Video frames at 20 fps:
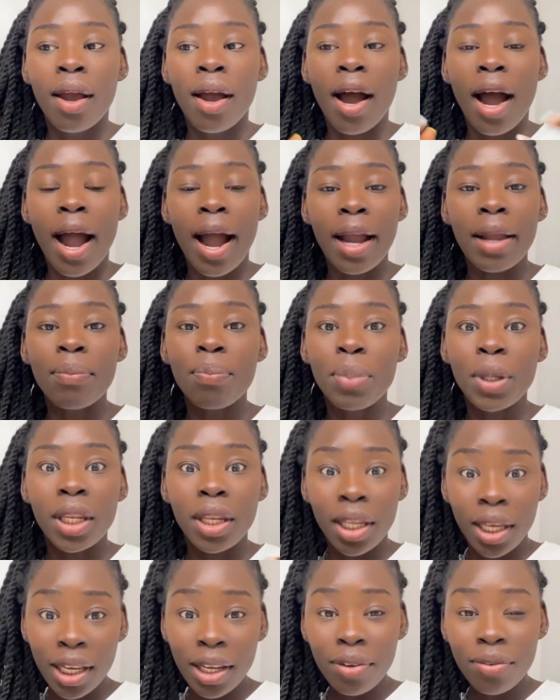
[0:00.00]
I
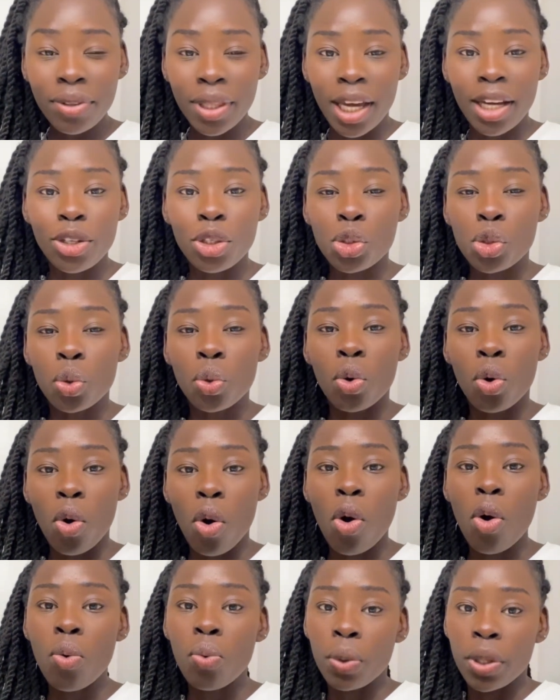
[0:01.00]
believe that you
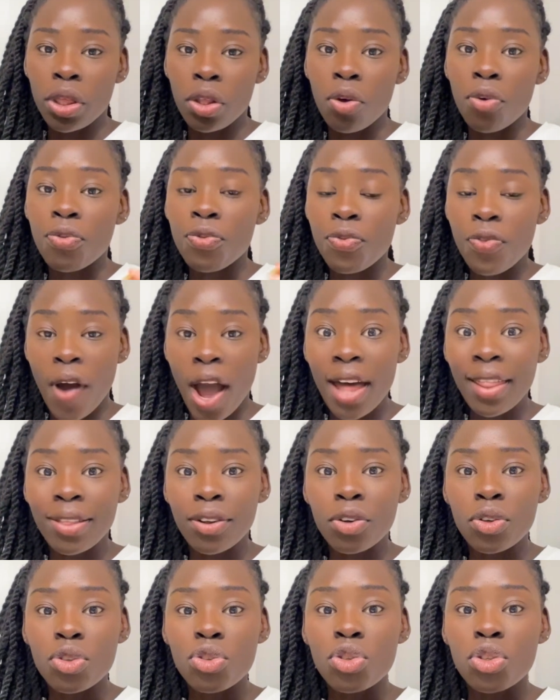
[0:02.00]
go with your
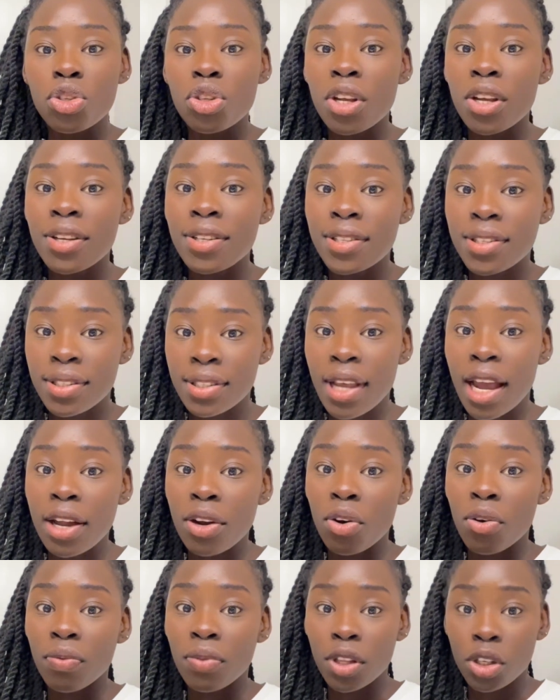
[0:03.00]
father's
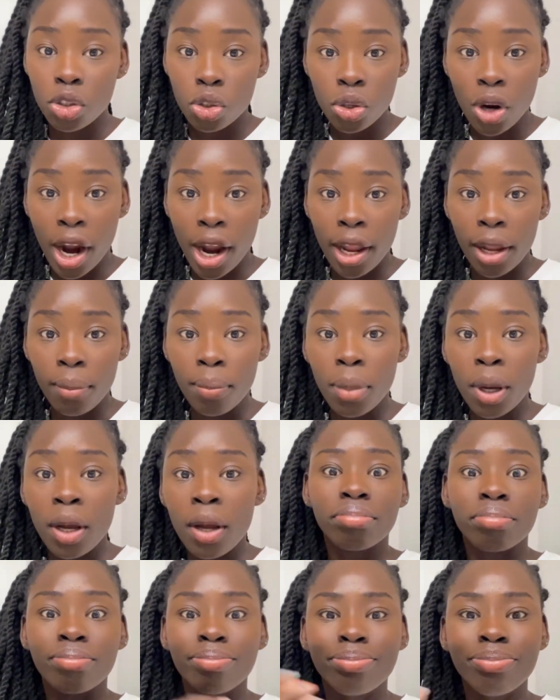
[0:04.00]
side of the tribe.
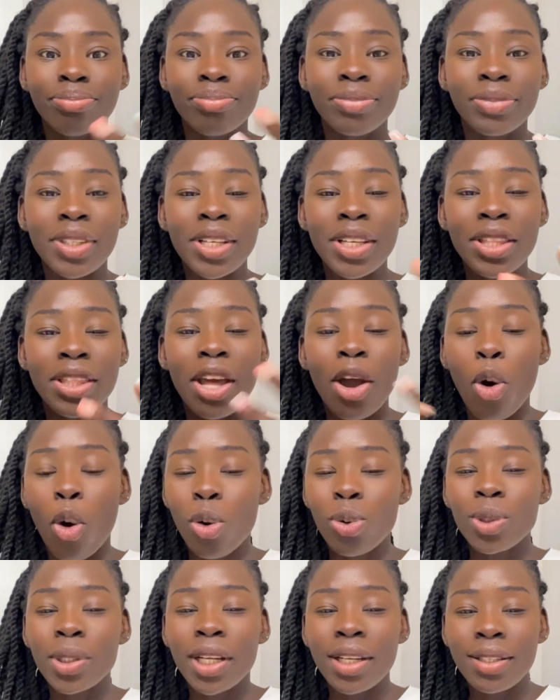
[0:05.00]
In the
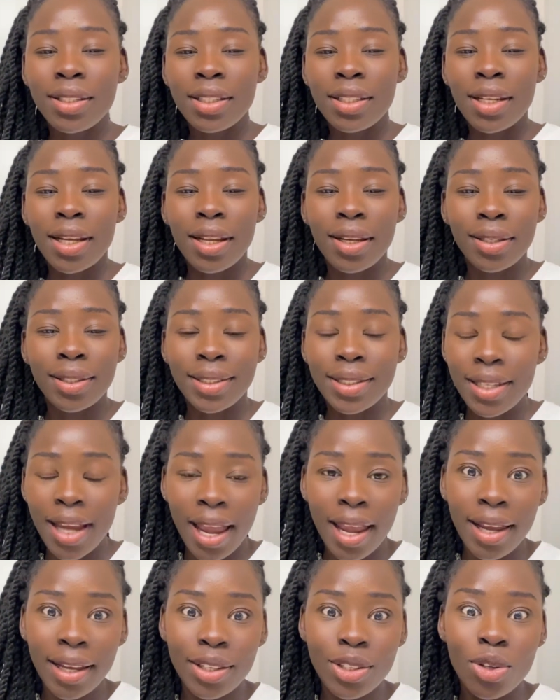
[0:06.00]
olden
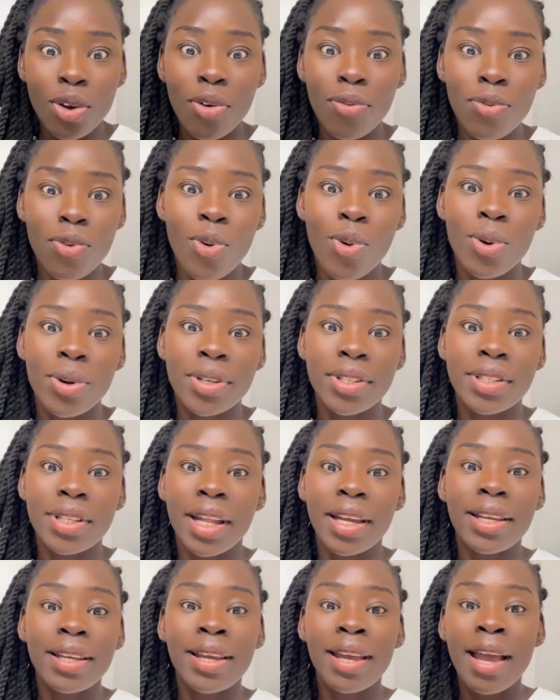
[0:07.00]
days, of course,
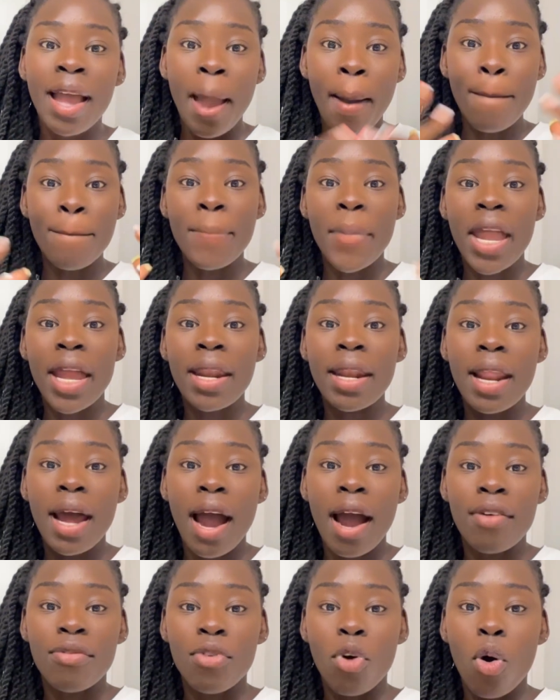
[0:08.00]
like men
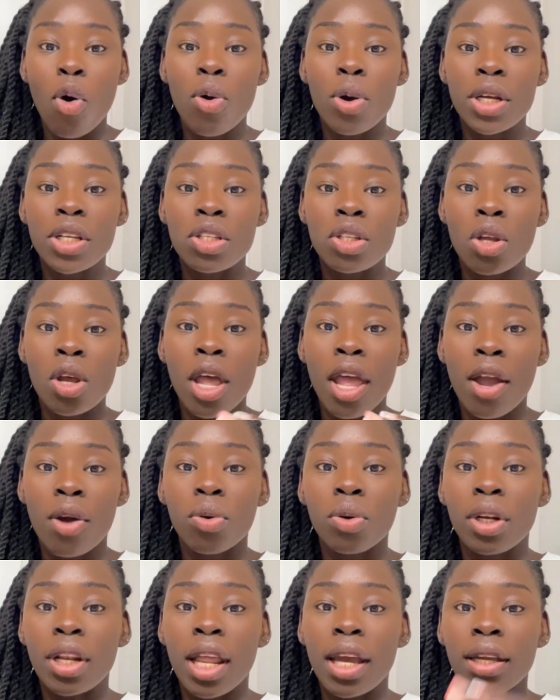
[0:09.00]
have always
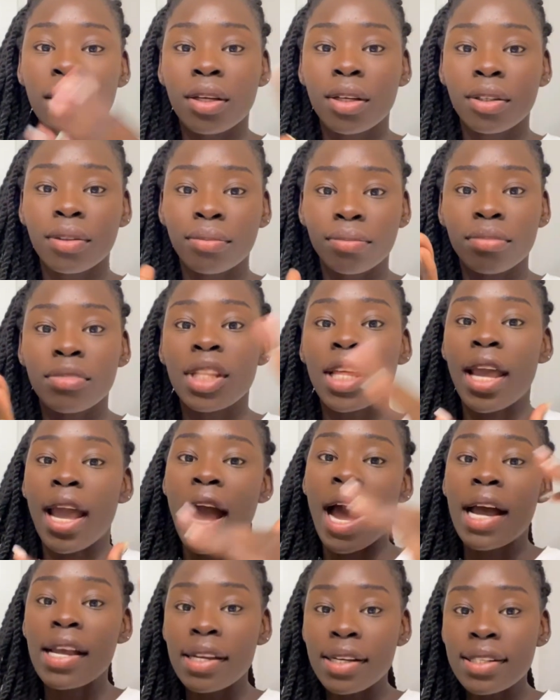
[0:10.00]
held like the
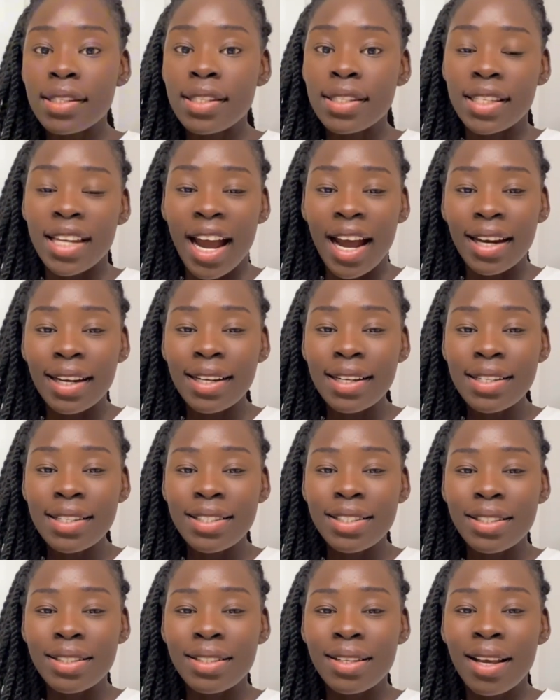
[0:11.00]
higher
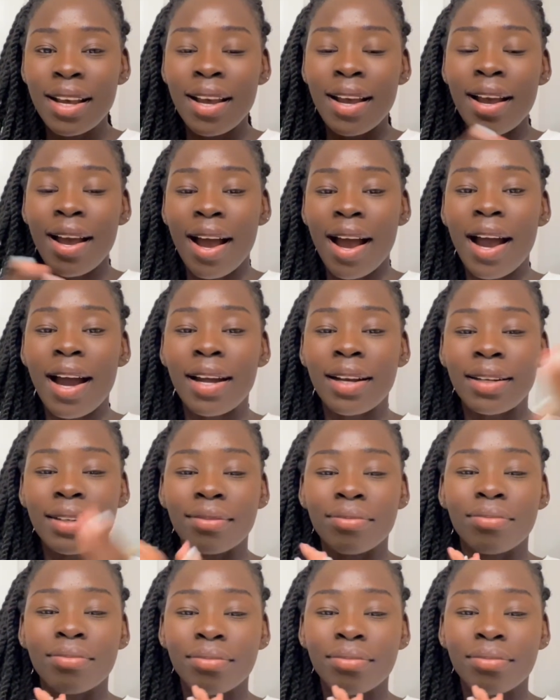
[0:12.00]
status, and